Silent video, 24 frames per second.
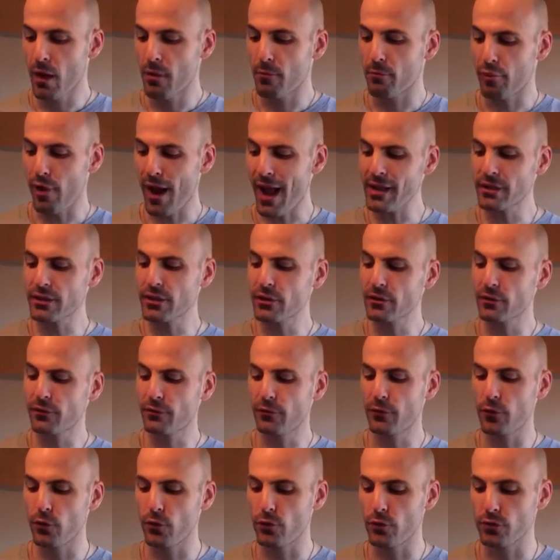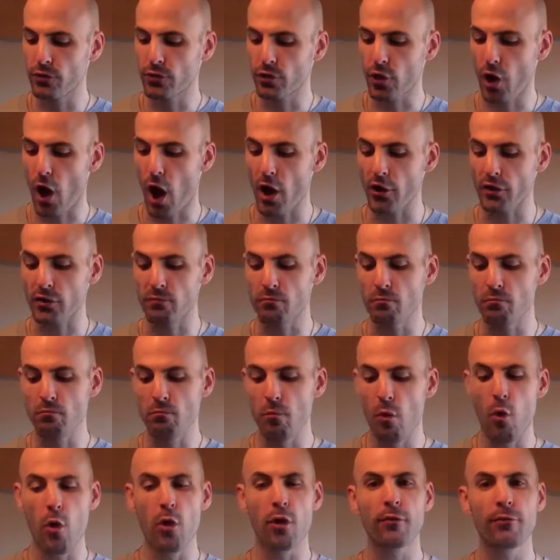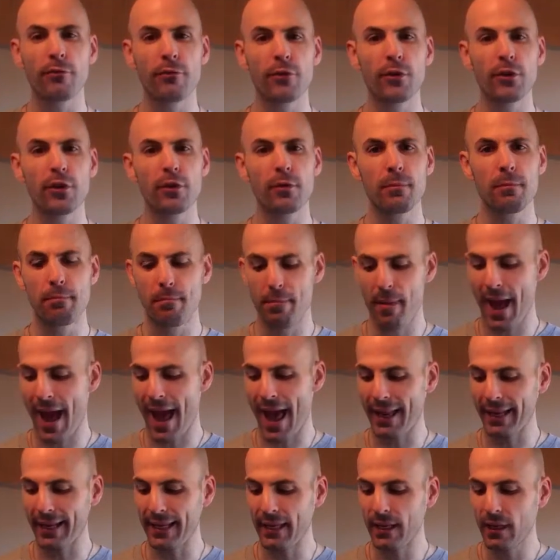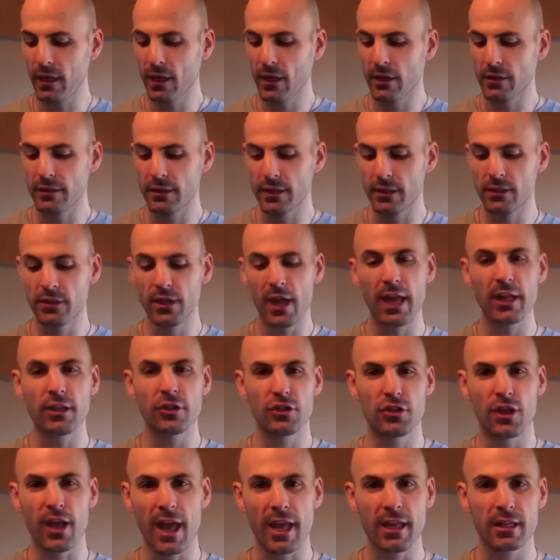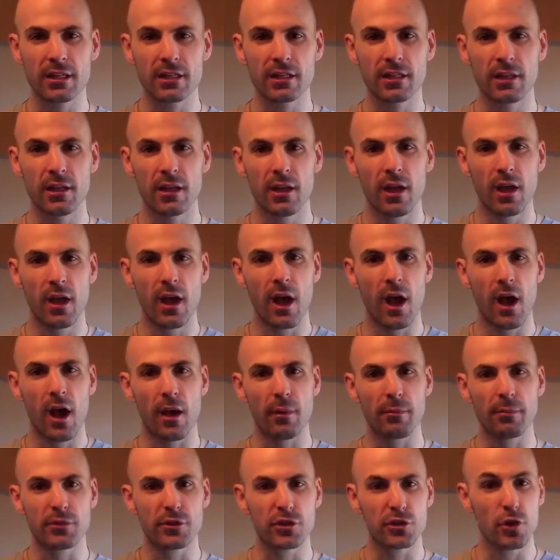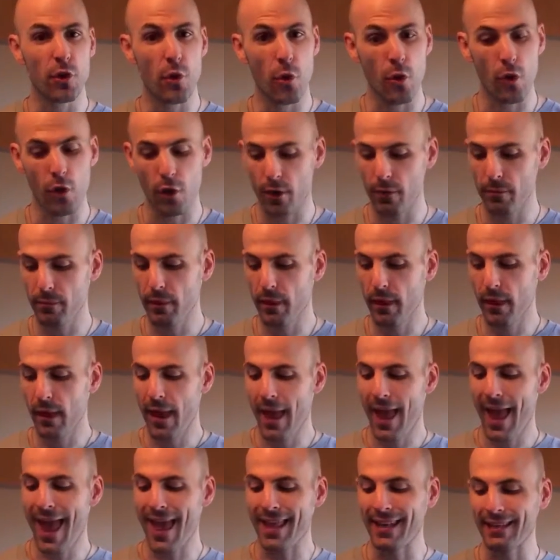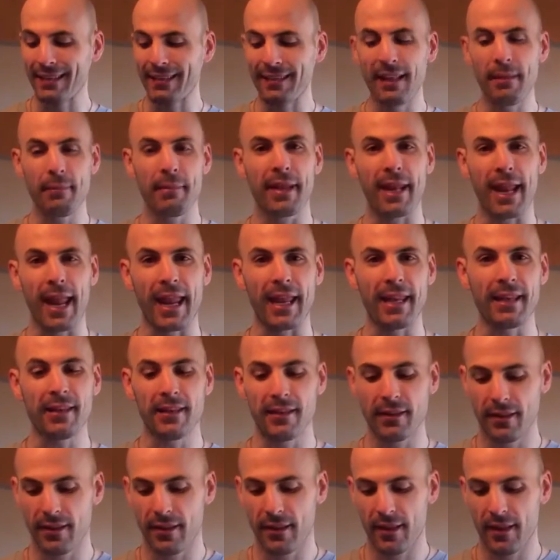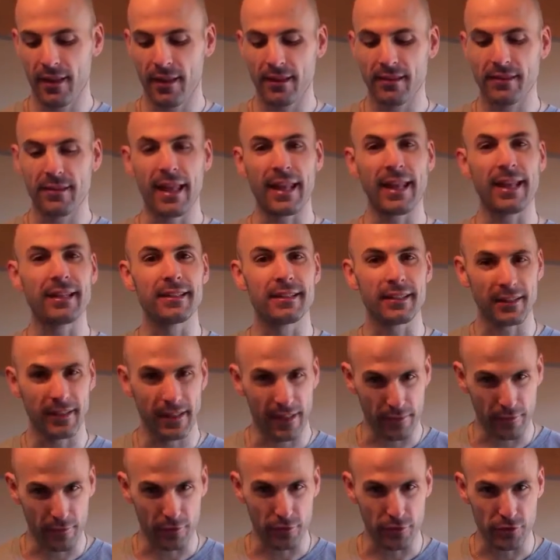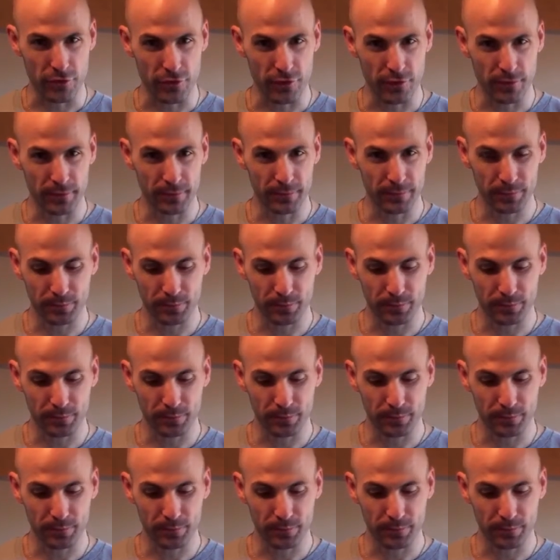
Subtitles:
Processed foods cost more for your body to digest, absorb, and eliminate than it delivers.